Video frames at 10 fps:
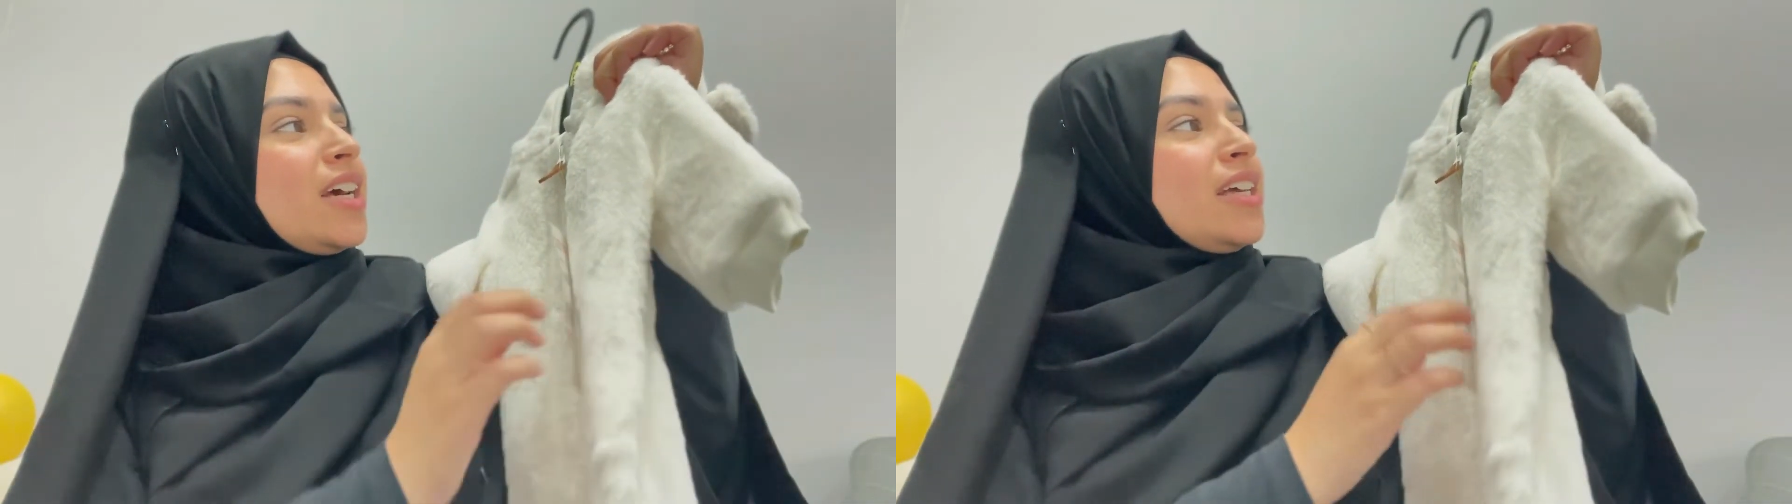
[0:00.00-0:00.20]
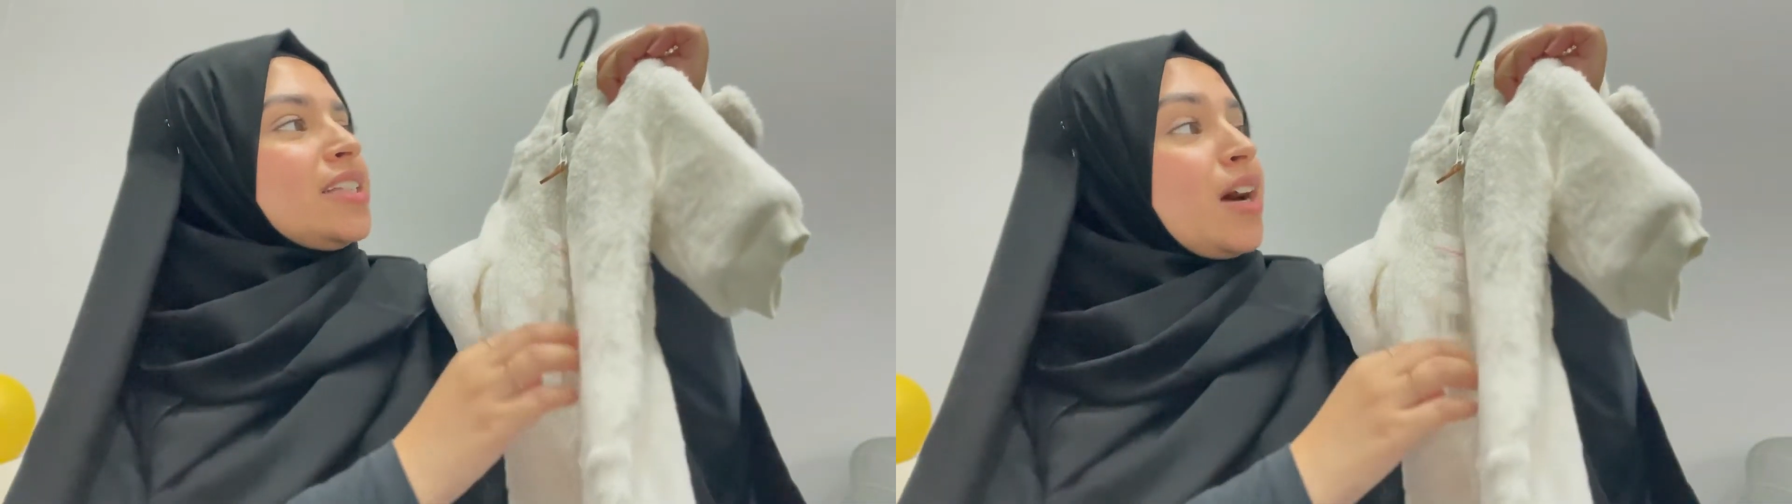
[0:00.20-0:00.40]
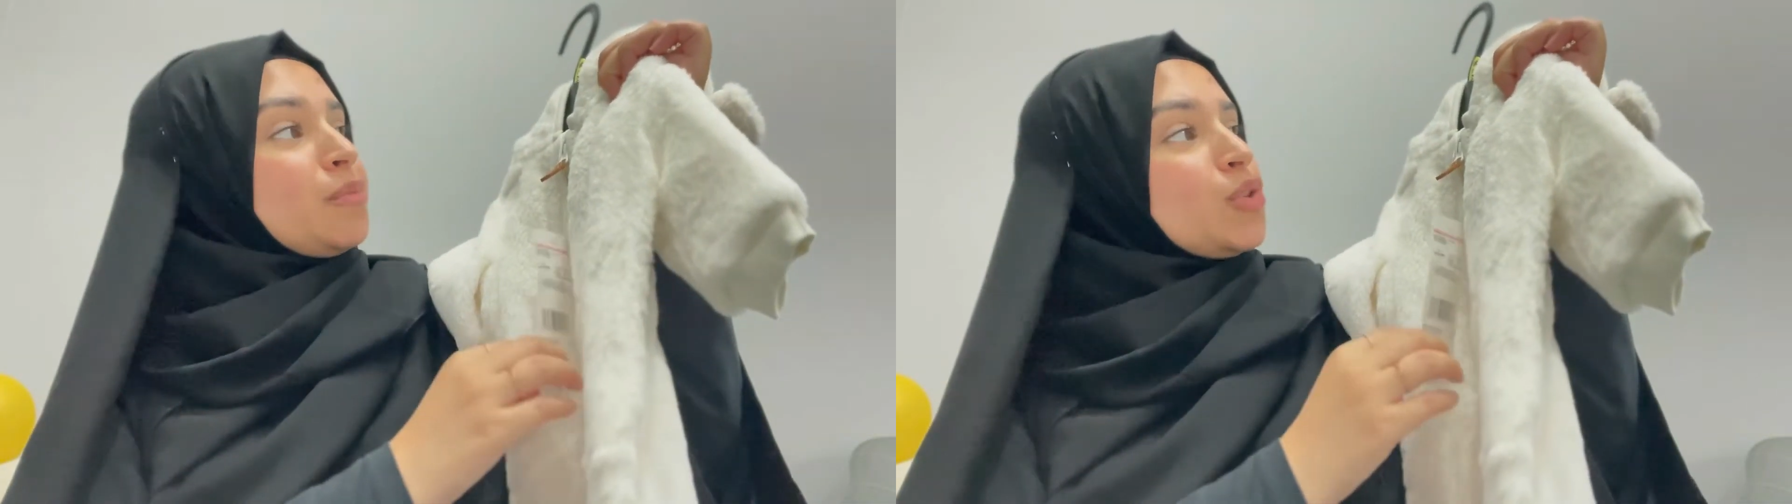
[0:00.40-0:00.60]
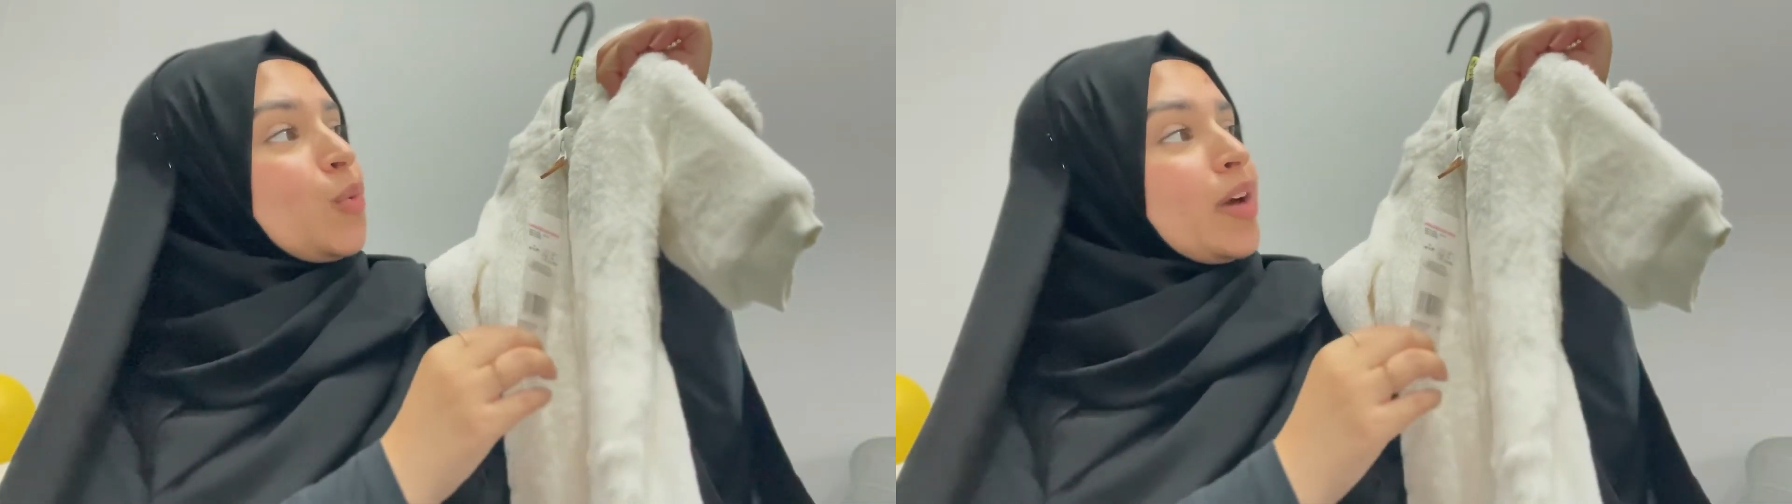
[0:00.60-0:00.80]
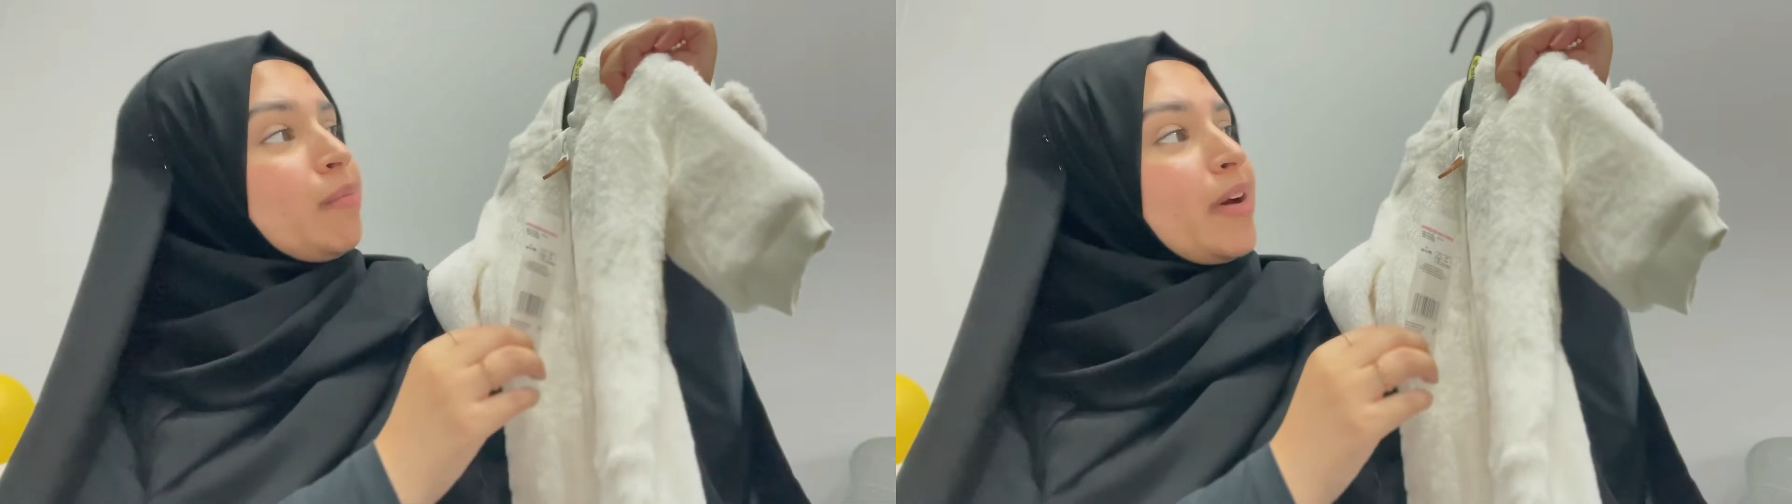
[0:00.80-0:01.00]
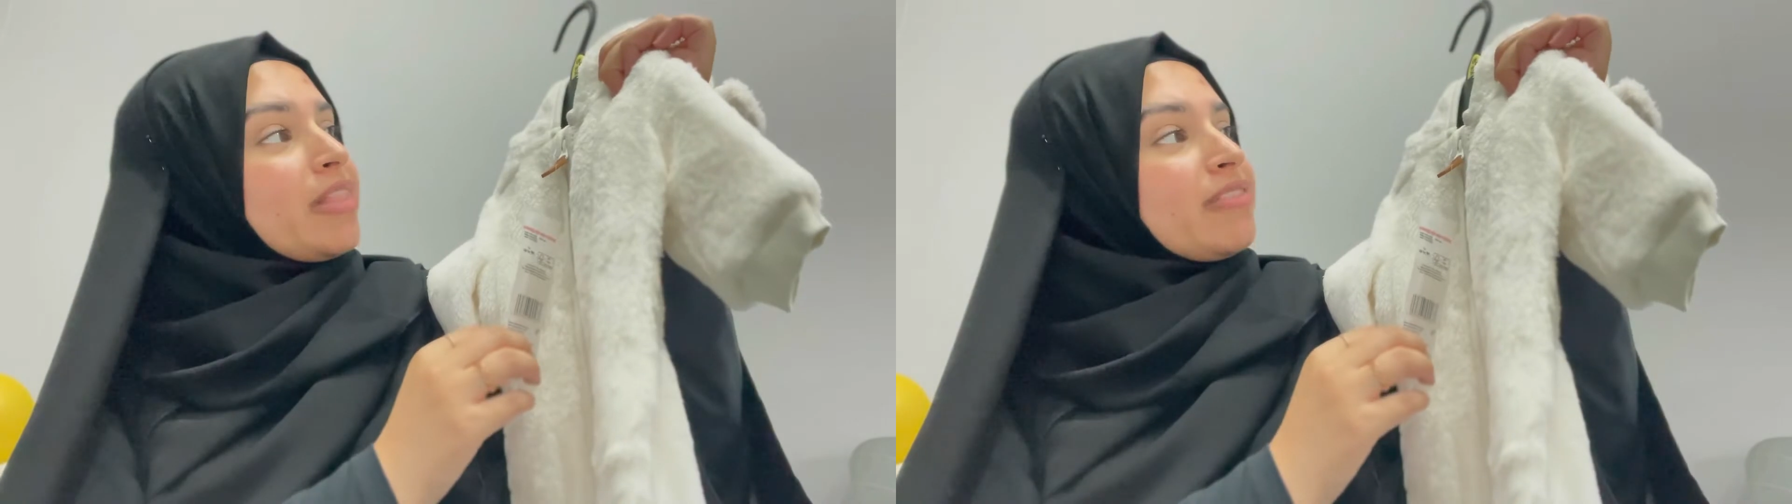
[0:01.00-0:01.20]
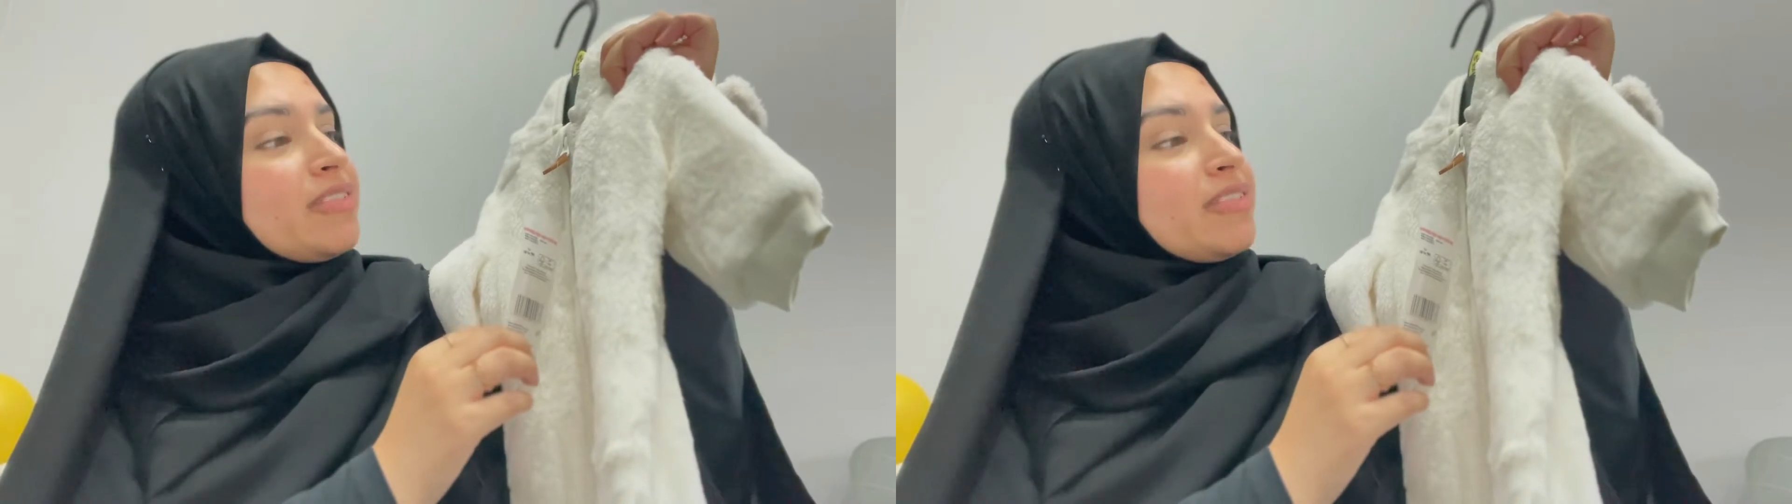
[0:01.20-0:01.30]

it's up to one month